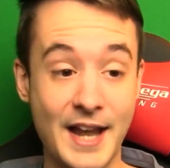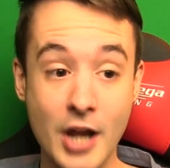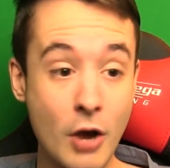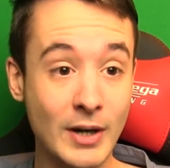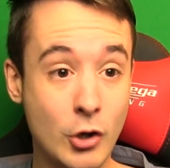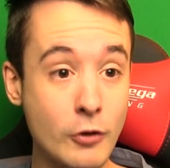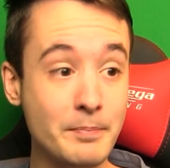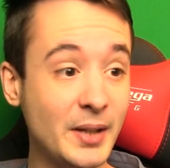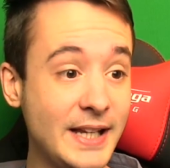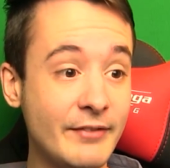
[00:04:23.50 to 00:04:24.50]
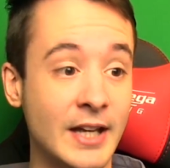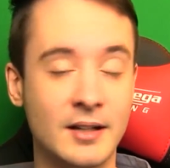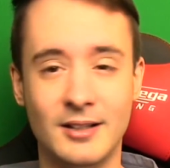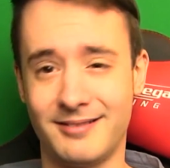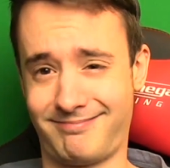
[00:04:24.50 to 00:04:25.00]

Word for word: I know, I couldn't believe it.